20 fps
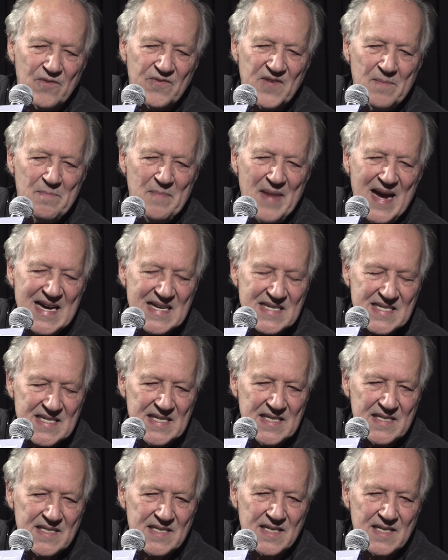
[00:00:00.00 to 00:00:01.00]
of the
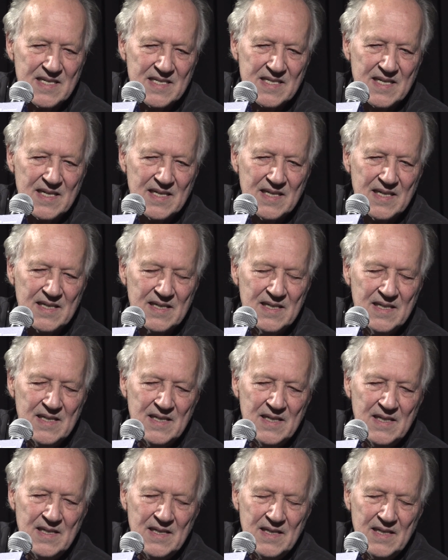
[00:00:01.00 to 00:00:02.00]
masses is a
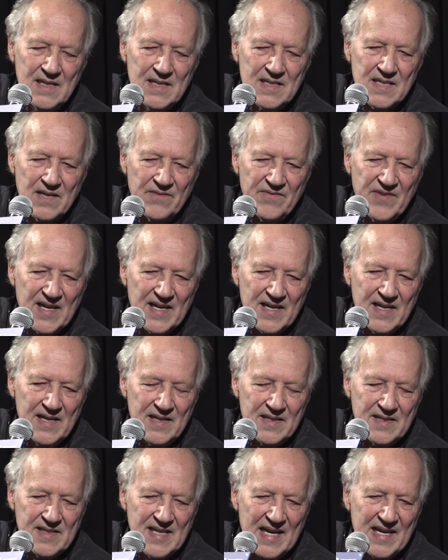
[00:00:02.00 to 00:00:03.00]

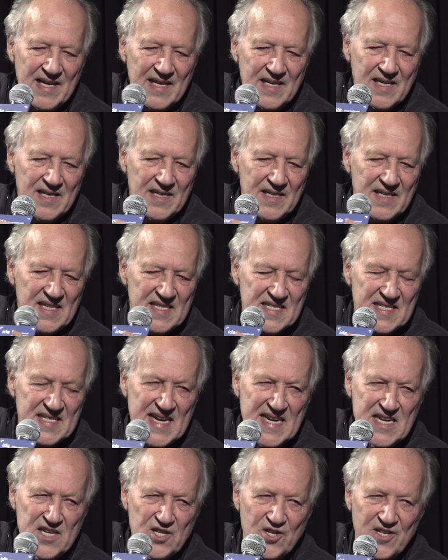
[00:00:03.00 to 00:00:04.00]
very delicate
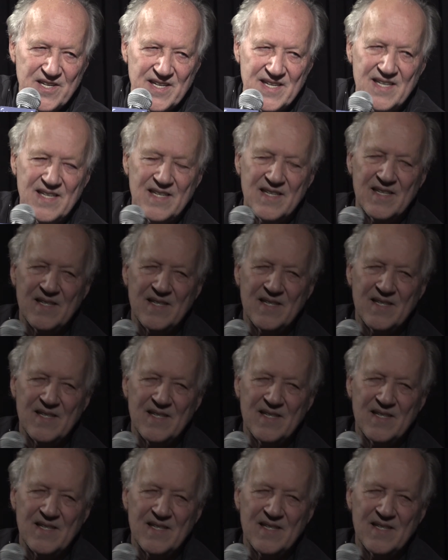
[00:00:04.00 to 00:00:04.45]
distinction.